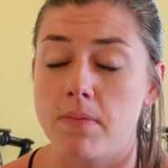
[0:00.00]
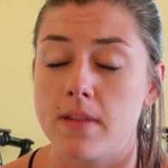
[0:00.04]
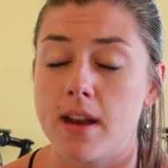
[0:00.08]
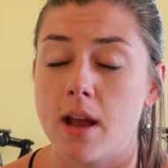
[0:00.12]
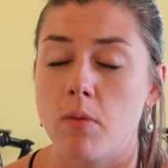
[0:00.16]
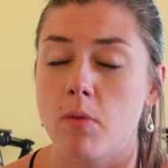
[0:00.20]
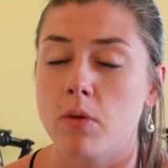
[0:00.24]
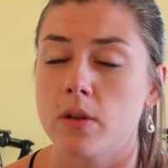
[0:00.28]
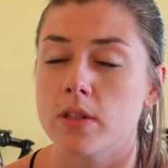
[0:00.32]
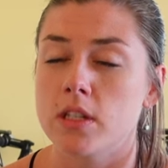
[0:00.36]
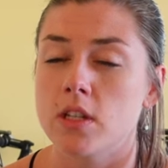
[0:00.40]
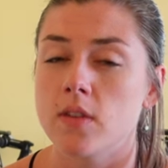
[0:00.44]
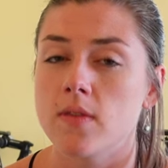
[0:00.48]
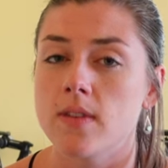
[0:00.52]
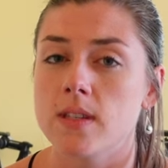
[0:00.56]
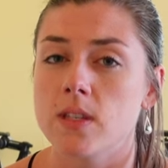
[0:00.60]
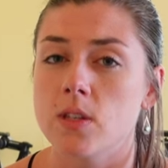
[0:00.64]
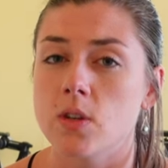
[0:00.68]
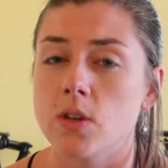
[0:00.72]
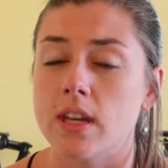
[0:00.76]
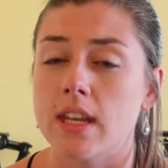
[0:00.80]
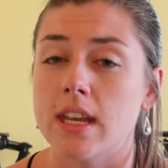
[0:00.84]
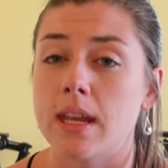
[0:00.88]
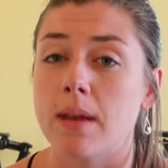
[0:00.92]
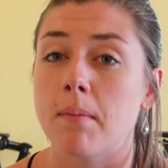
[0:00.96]
Now, most of us
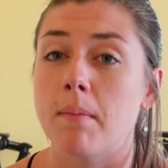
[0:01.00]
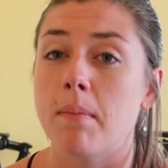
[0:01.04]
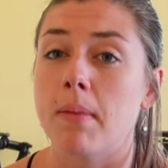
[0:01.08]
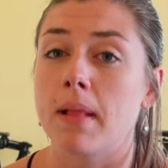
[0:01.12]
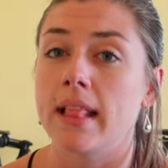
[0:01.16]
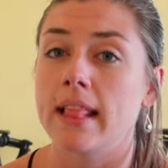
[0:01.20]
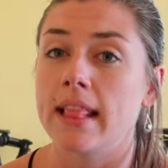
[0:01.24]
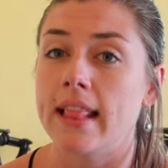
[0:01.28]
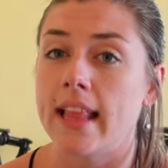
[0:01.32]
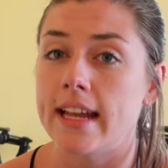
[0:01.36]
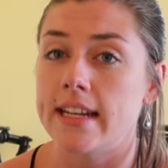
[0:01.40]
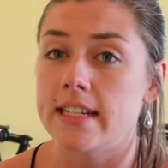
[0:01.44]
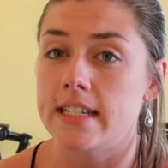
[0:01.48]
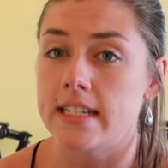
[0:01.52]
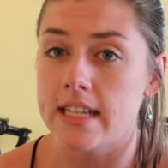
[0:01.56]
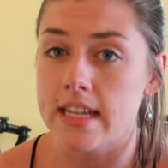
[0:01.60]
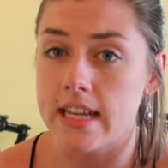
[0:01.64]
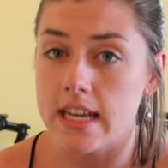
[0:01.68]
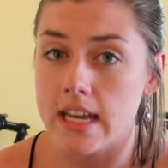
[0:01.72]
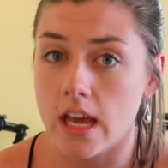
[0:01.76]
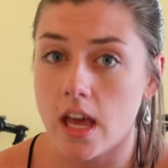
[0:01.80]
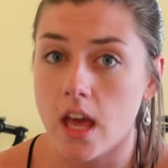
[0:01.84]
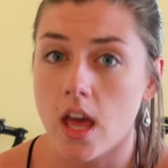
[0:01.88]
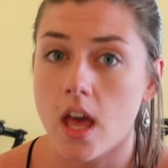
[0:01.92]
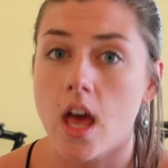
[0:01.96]
are getting
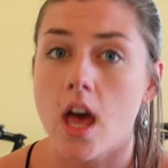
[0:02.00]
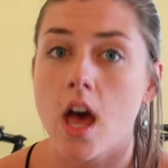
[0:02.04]
plenty